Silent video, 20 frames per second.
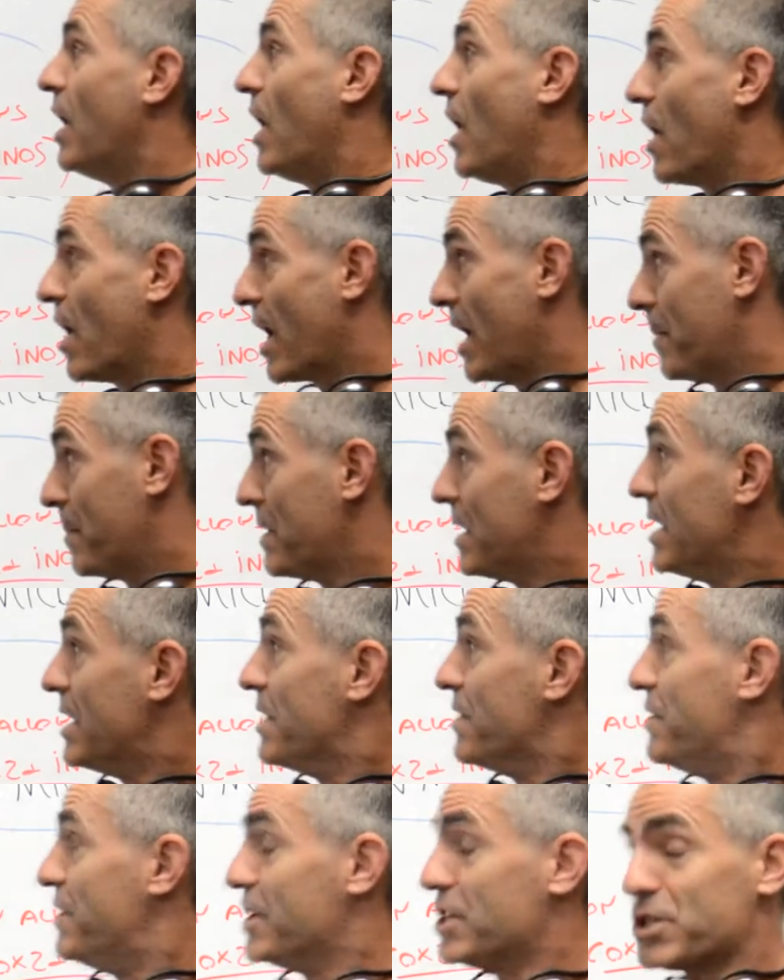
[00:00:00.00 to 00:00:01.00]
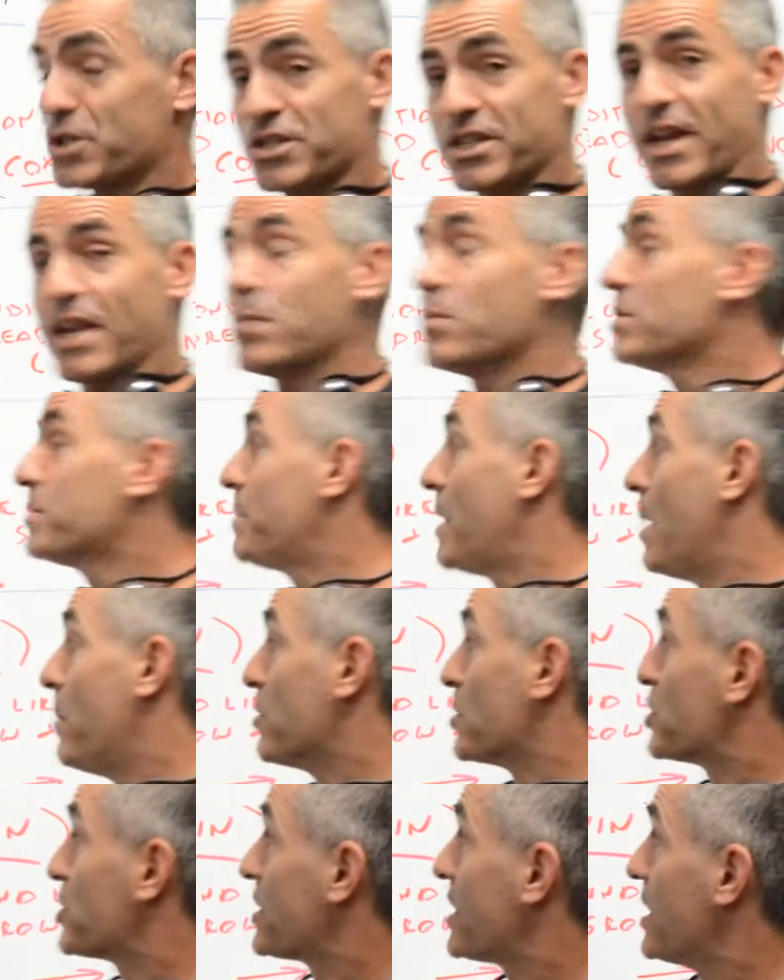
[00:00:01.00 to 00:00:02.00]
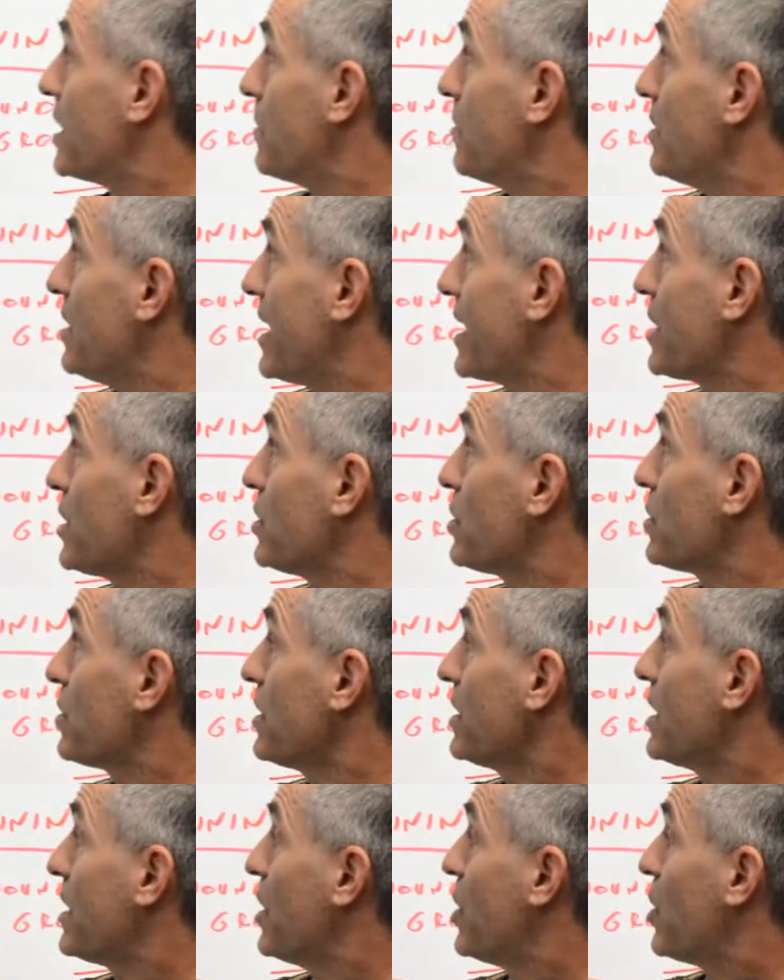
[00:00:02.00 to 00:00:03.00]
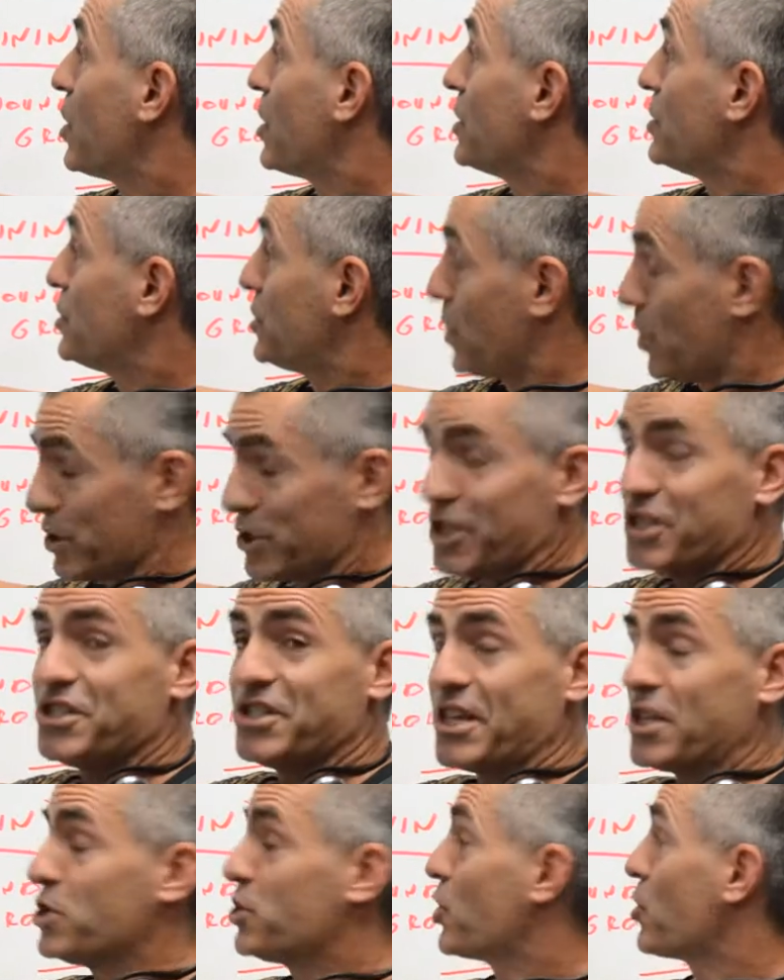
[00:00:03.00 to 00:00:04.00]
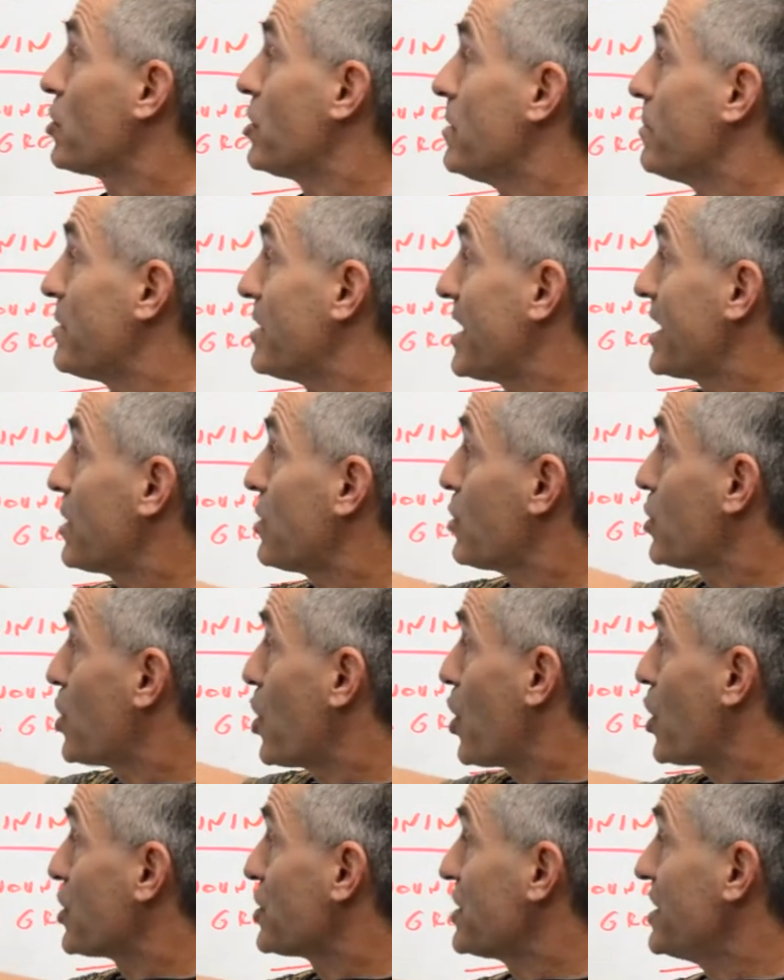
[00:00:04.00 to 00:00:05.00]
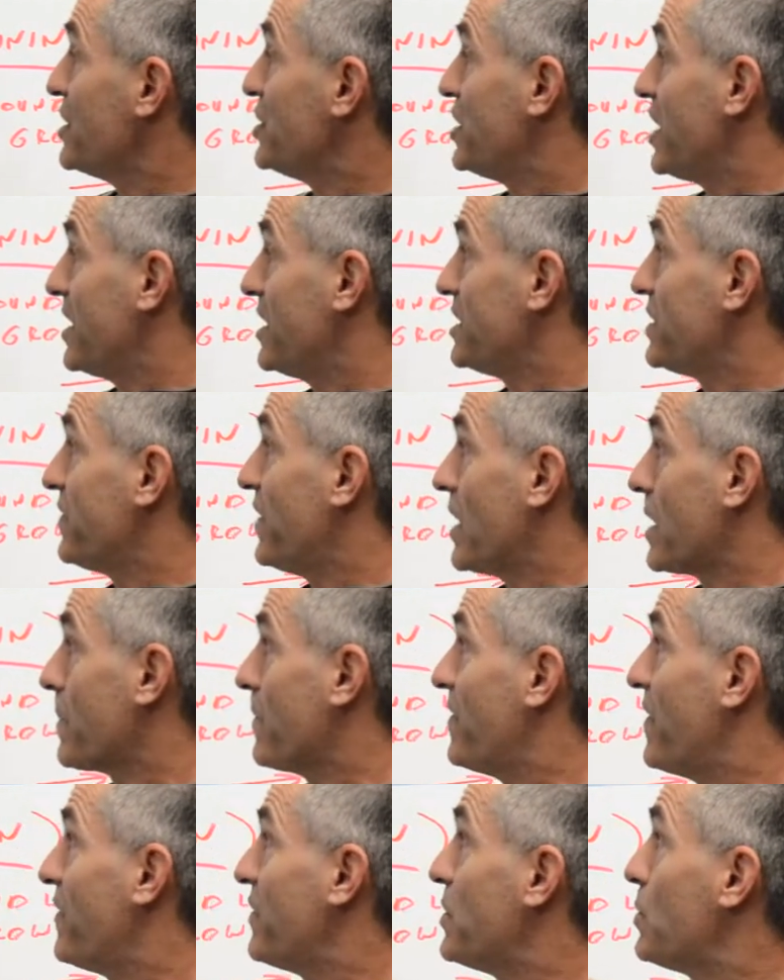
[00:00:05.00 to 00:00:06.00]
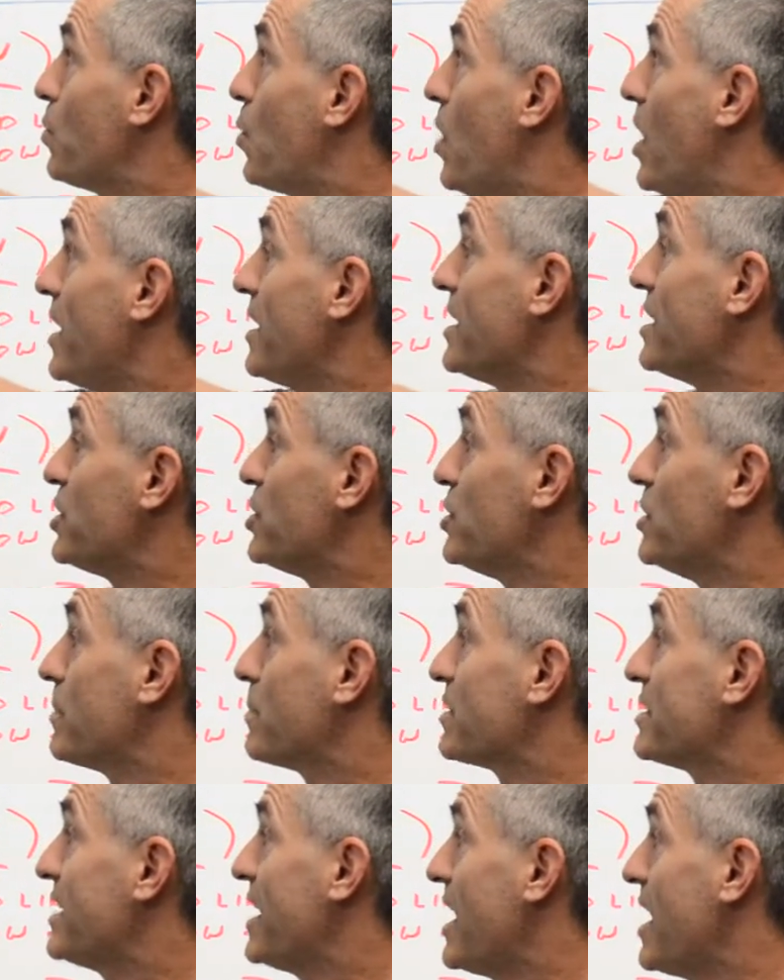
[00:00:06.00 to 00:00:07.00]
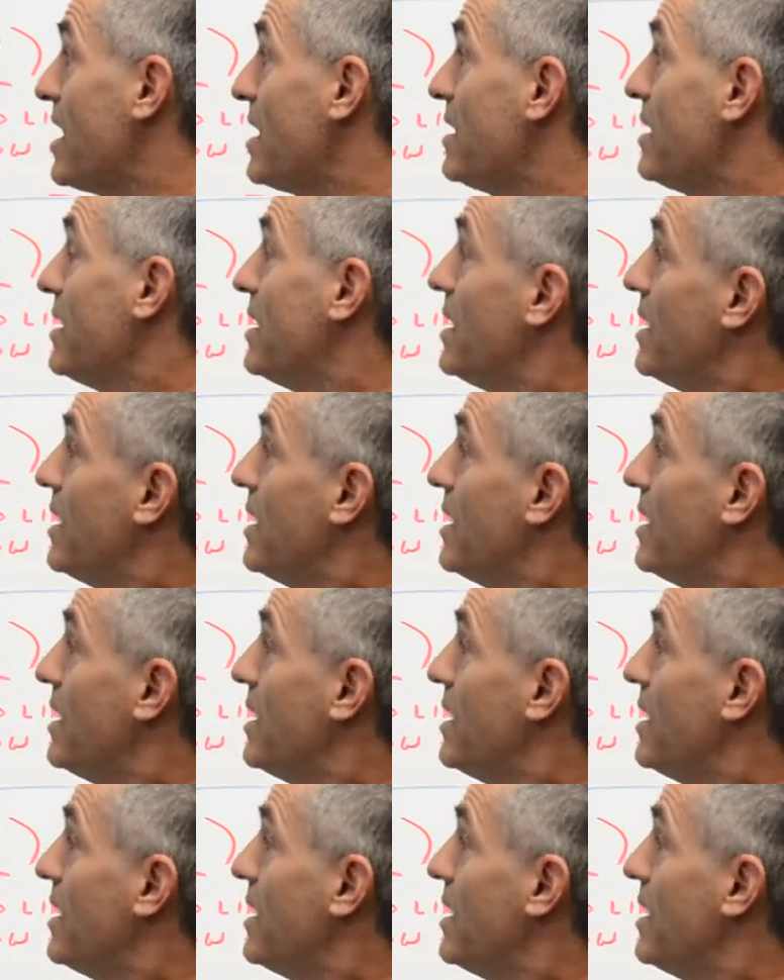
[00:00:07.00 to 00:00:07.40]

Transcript: All right, this study was published in the the Journal of Molecular Carcinogenesis, volume 51, issue number 10,